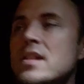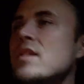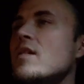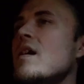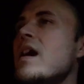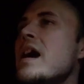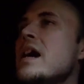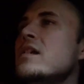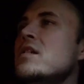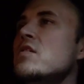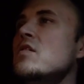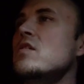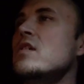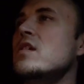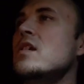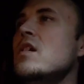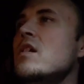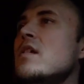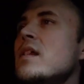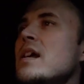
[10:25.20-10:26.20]
and their axles
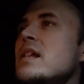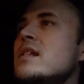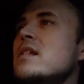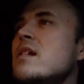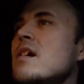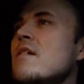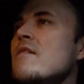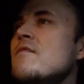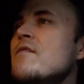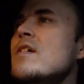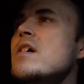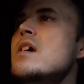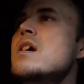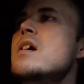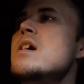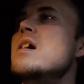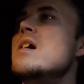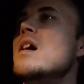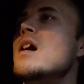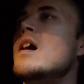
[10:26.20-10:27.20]
and all that stuff,
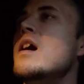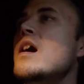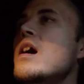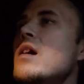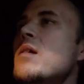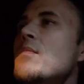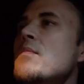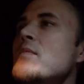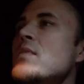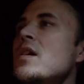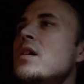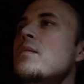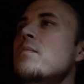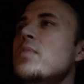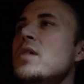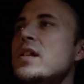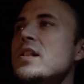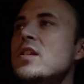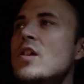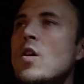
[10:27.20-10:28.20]

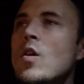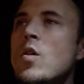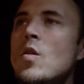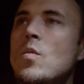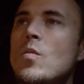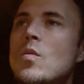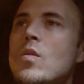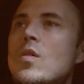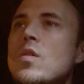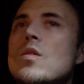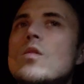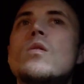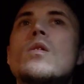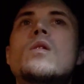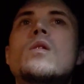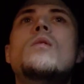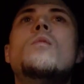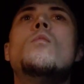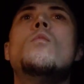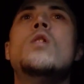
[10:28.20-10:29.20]
but don't
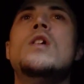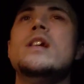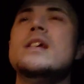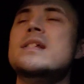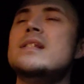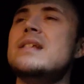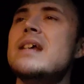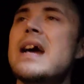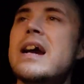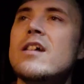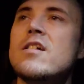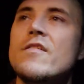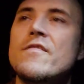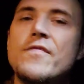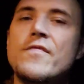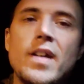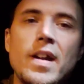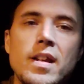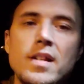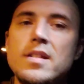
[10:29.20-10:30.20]
want to
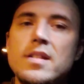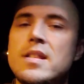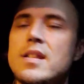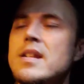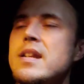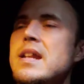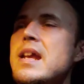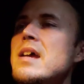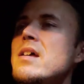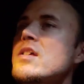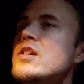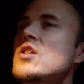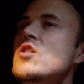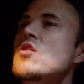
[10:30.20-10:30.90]
sacrifice the daily